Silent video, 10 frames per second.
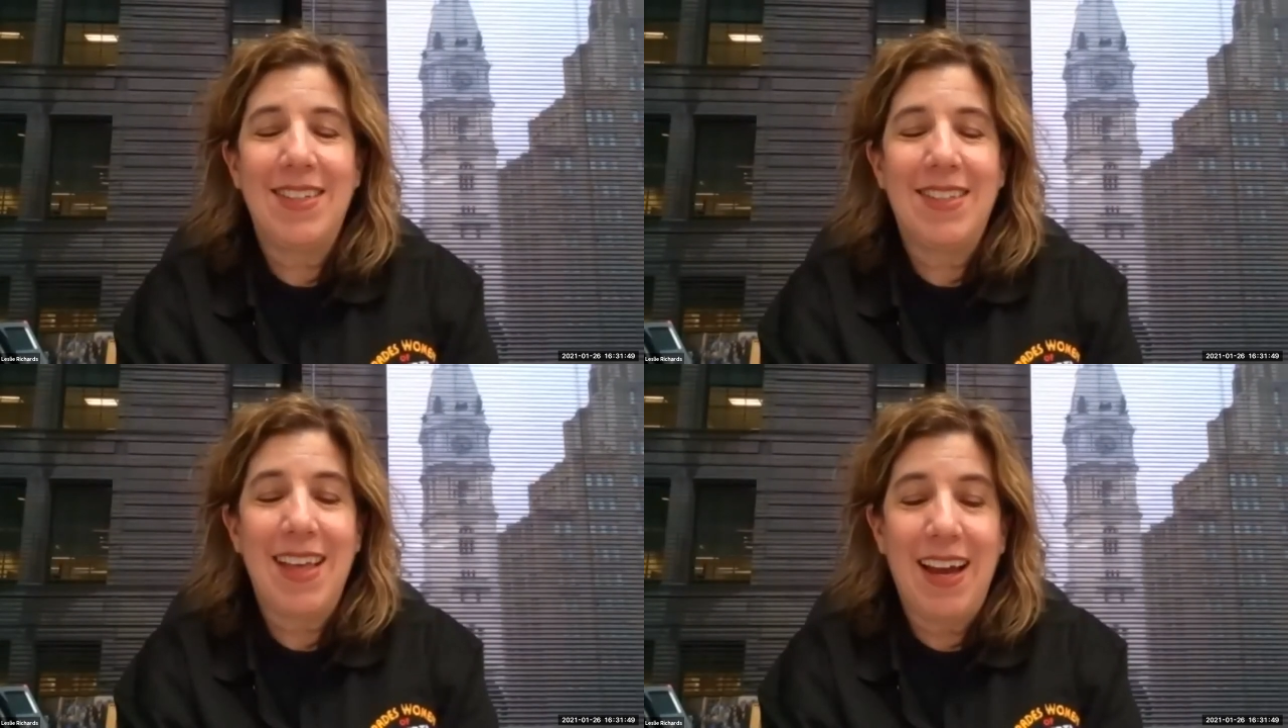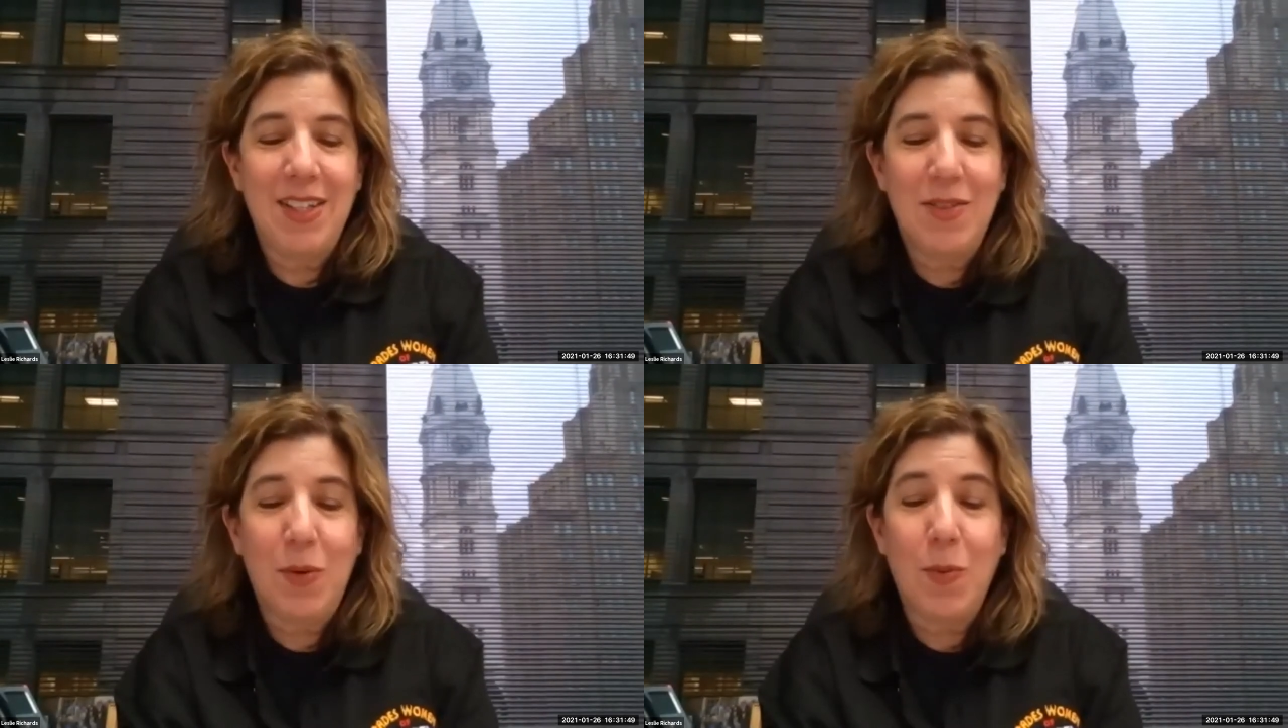just
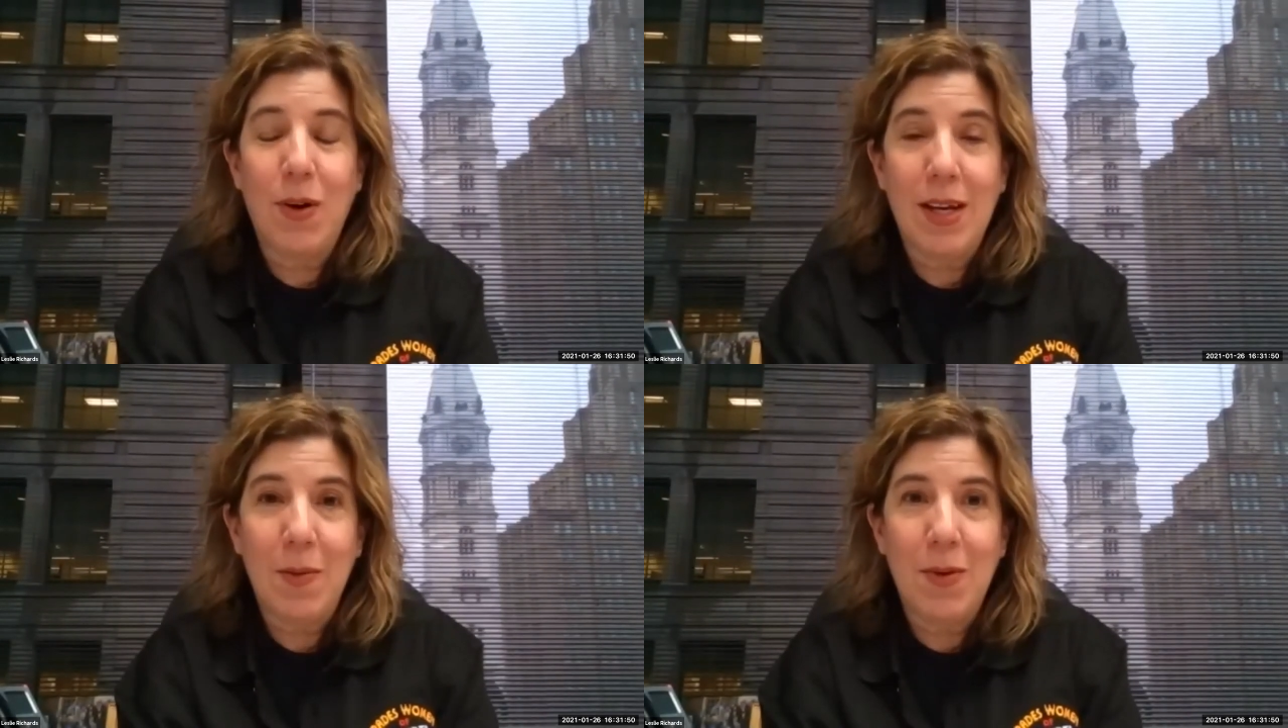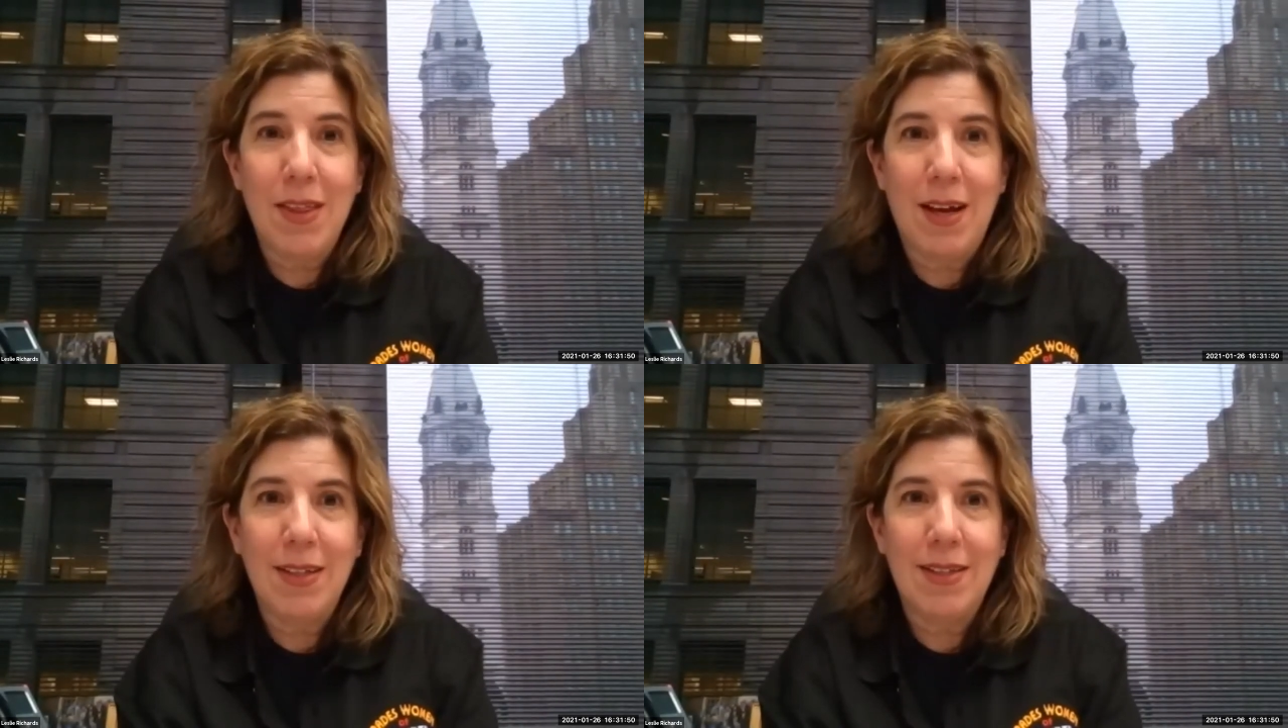thanks for working
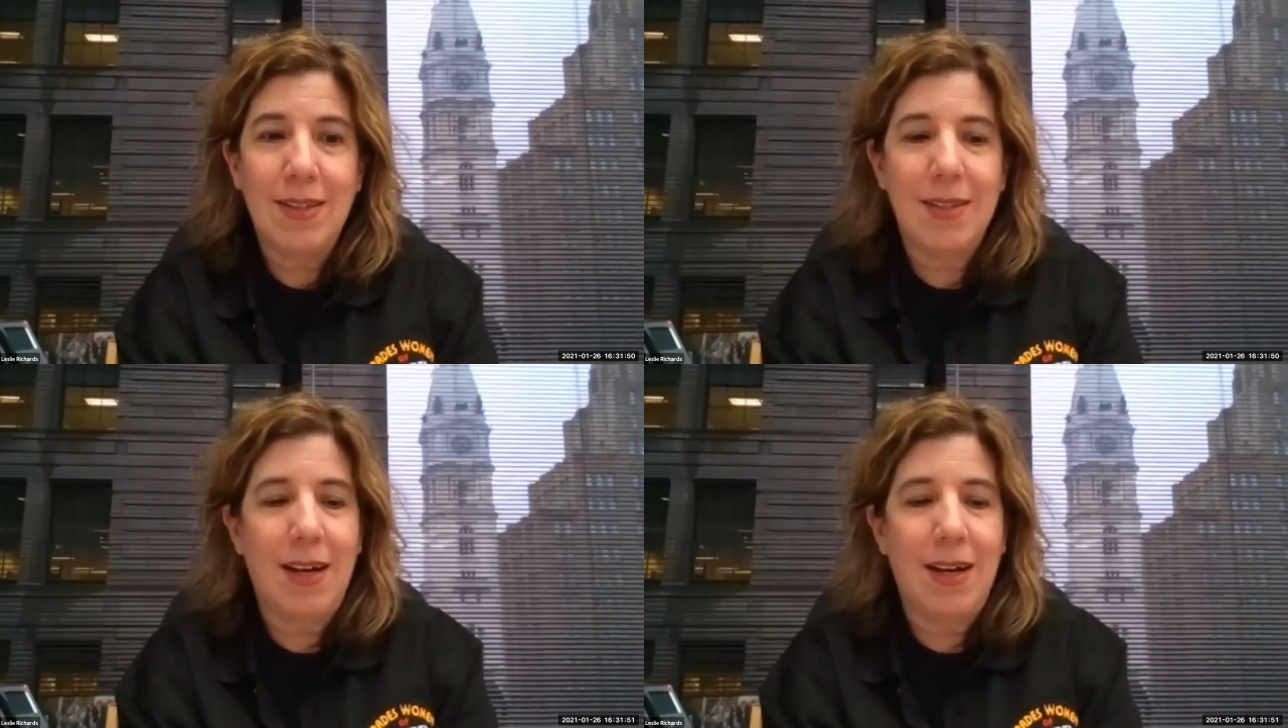with us.